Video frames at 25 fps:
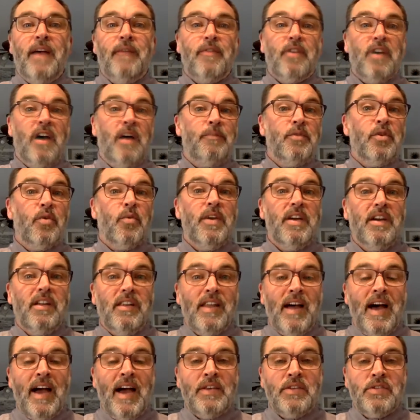come to
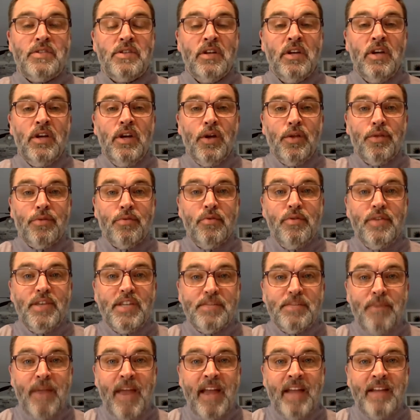realize through
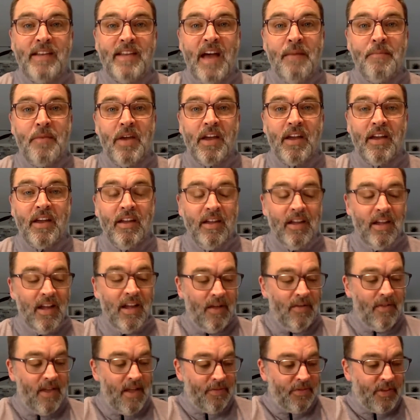this pandemic
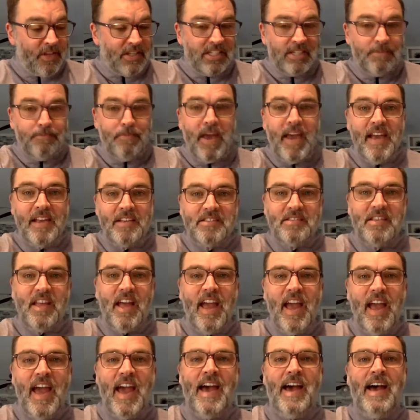that the space
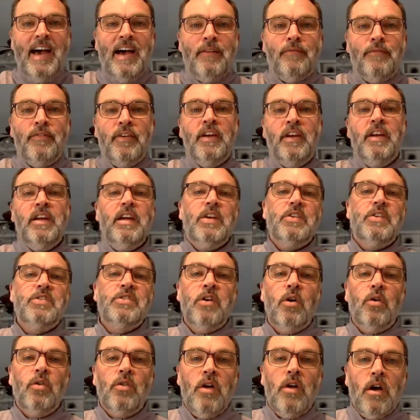they have is
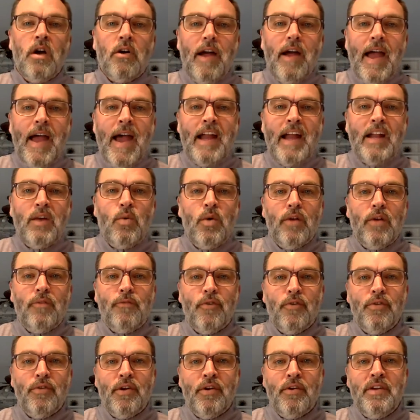no longer adequate
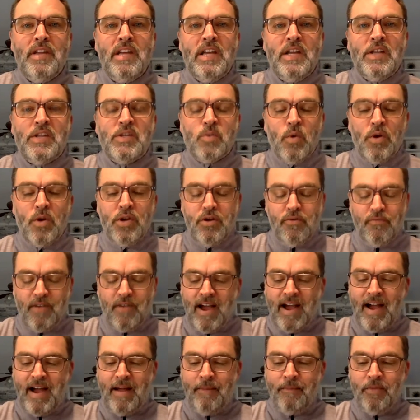for their needs. When you've
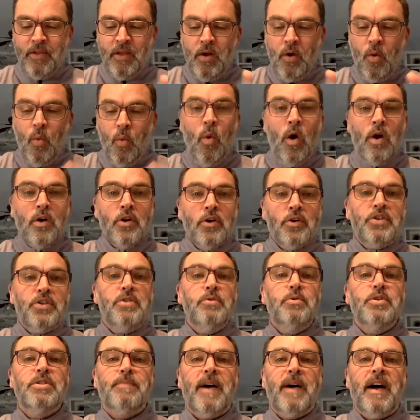got one or
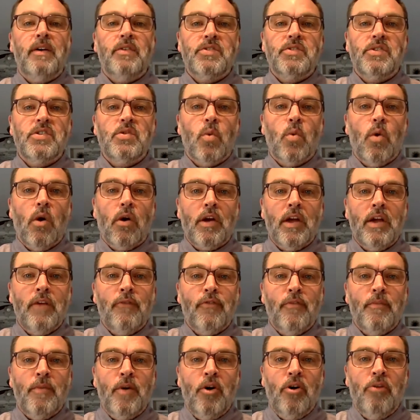two spouses working
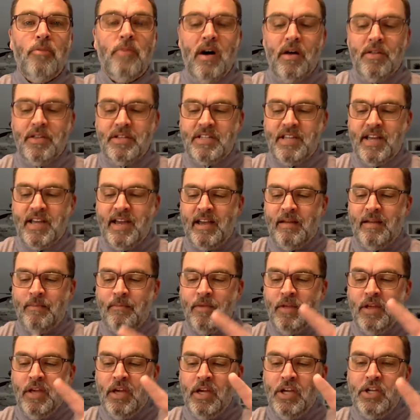from home all the time,
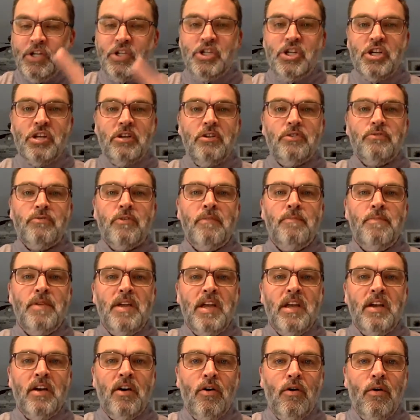children
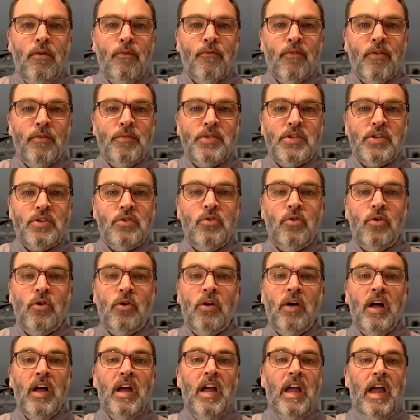being home from
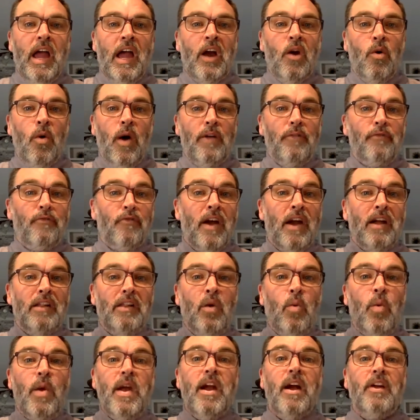school. And quite frankly,
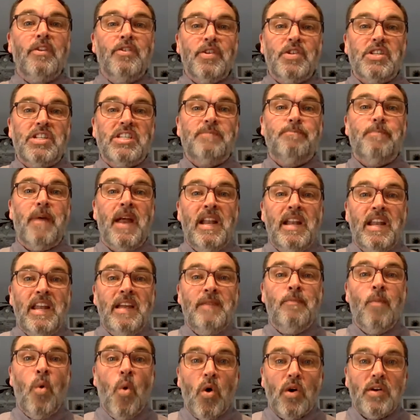we are just
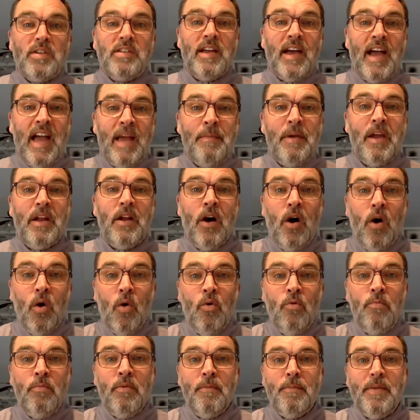spending more time at
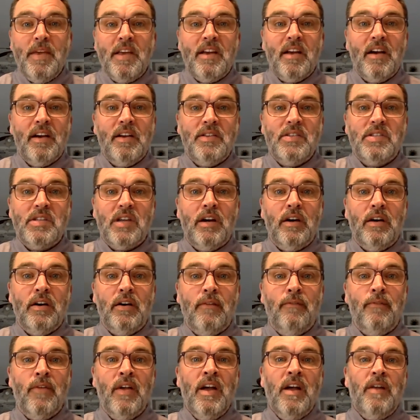home because
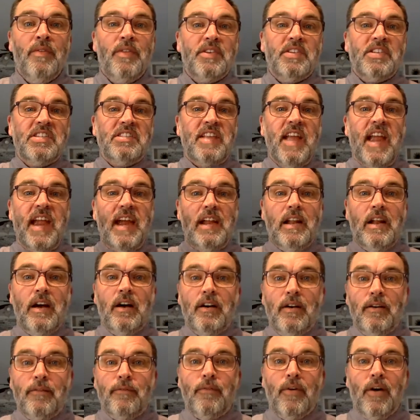of the state
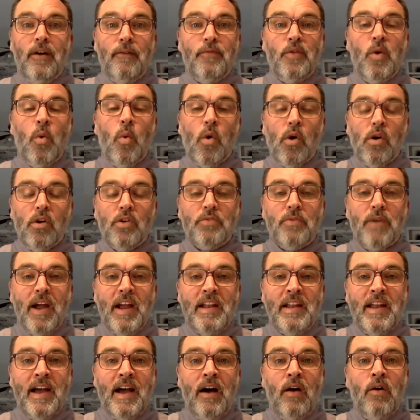of the world right
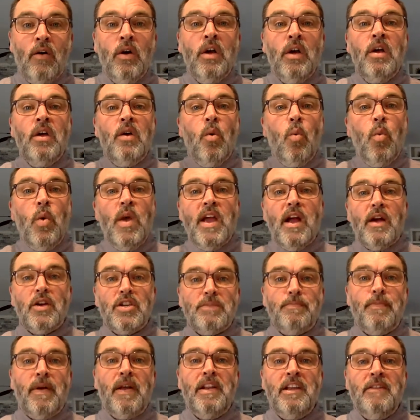now. We are
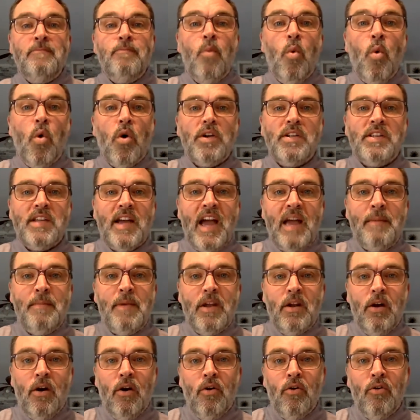spending more time
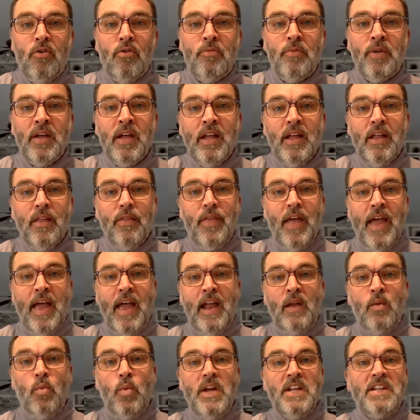at home
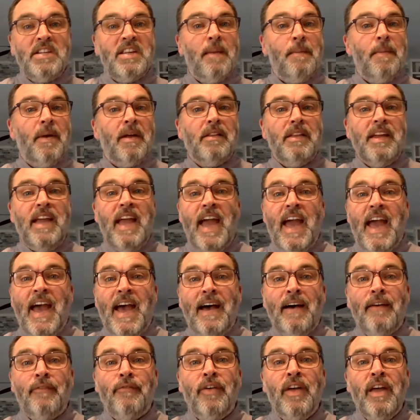than we typically
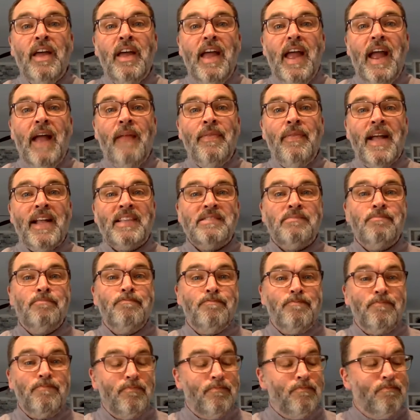have. And that's
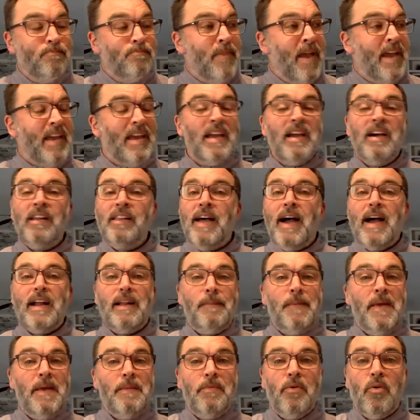making a lot of
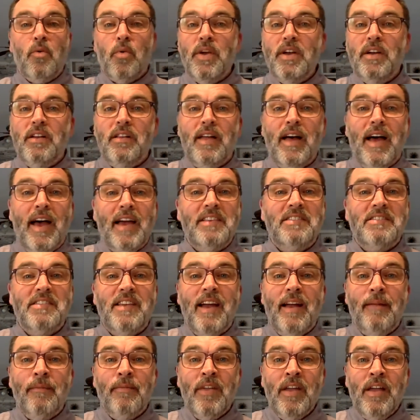people realize
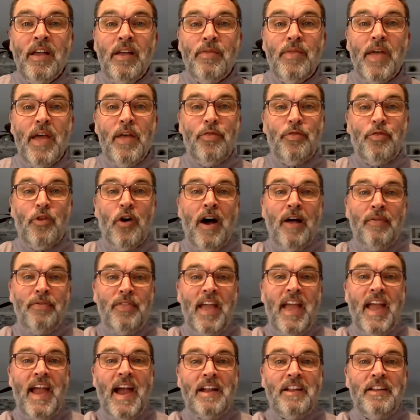that they thought
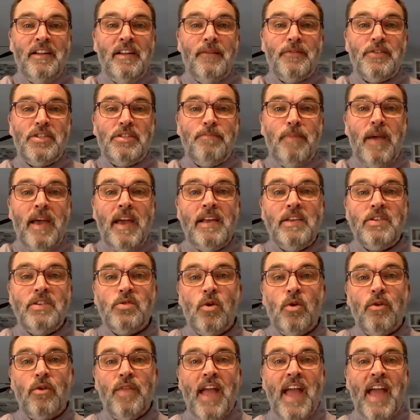they had enough space,
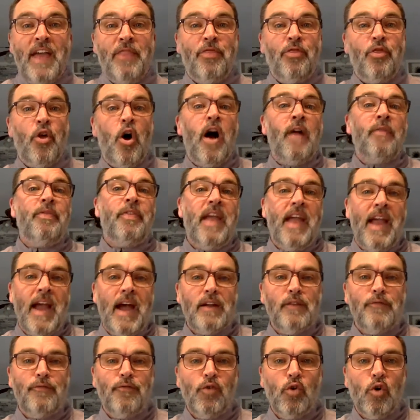or they thought they had
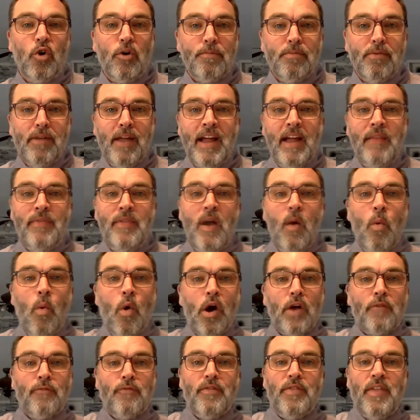a floor plan that
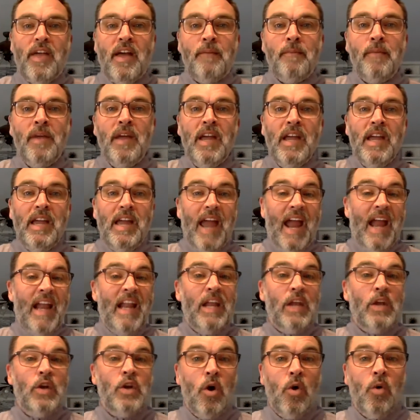worked for them, and
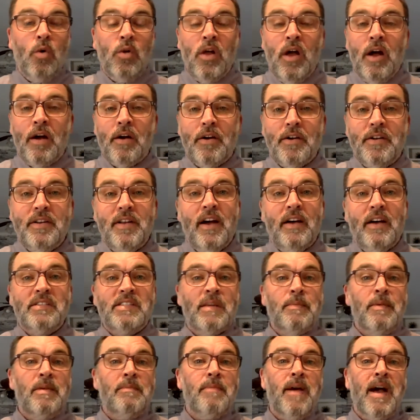it no longer does.
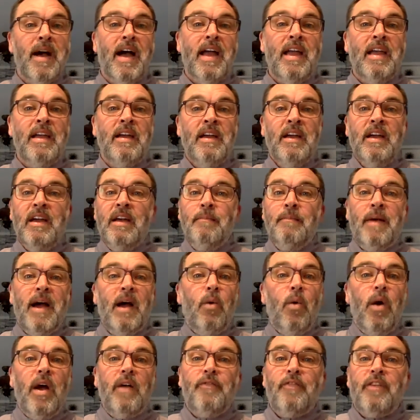I mean, my
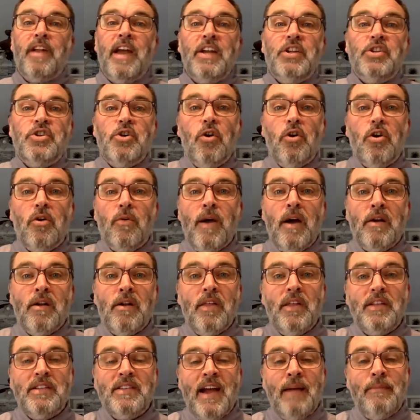wife and I joke around
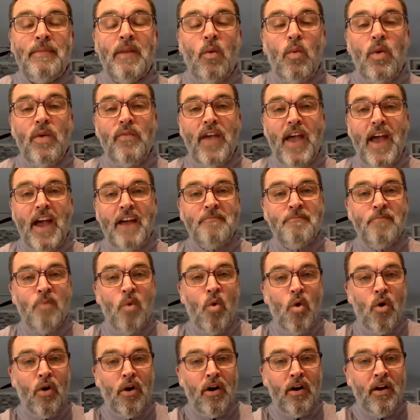all the time that we've had
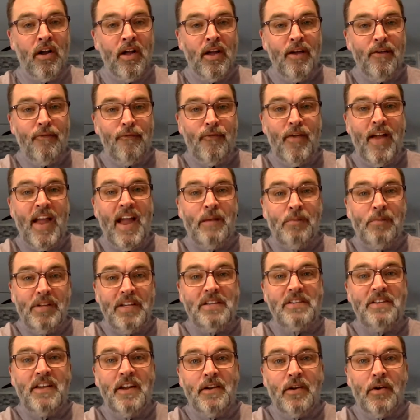more family
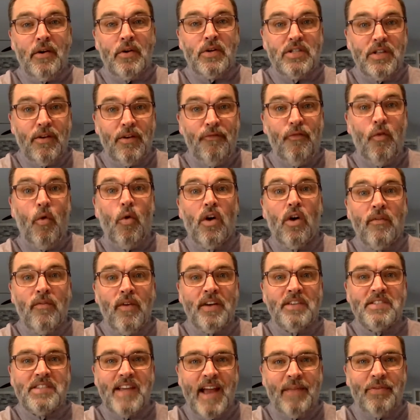dinners, the four of
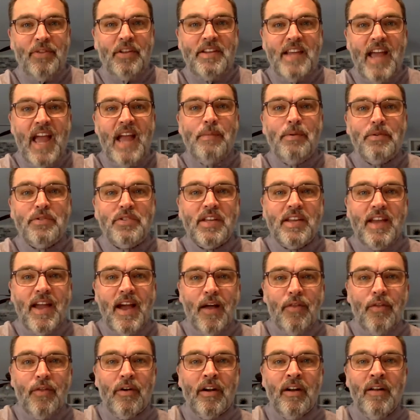us at the table
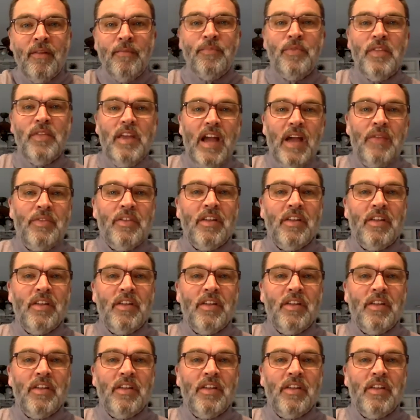together, in